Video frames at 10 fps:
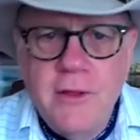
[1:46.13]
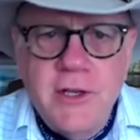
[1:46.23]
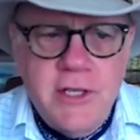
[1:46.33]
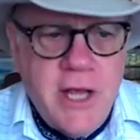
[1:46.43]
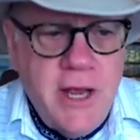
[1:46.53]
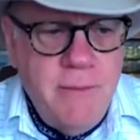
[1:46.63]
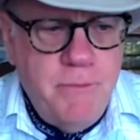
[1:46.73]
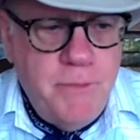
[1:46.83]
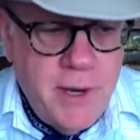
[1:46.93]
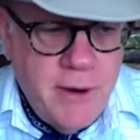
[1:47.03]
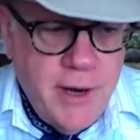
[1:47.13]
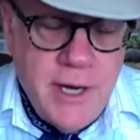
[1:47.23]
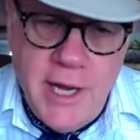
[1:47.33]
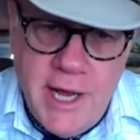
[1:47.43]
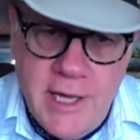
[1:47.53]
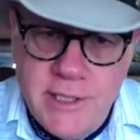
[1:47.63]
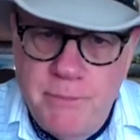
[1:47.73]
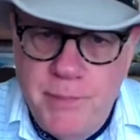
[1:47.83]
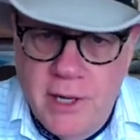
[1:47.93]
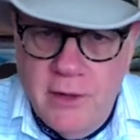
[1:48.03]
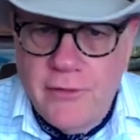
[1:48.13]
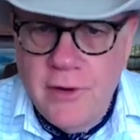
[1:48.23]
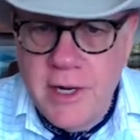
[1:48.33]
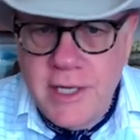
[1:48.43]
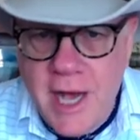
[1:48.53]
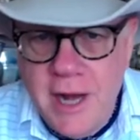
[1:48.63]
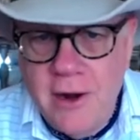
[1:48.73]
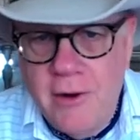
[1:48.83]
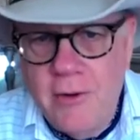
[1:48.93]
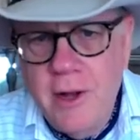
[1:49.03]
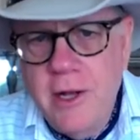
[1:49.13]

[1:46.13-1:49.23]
the same period as A Bell for Adano.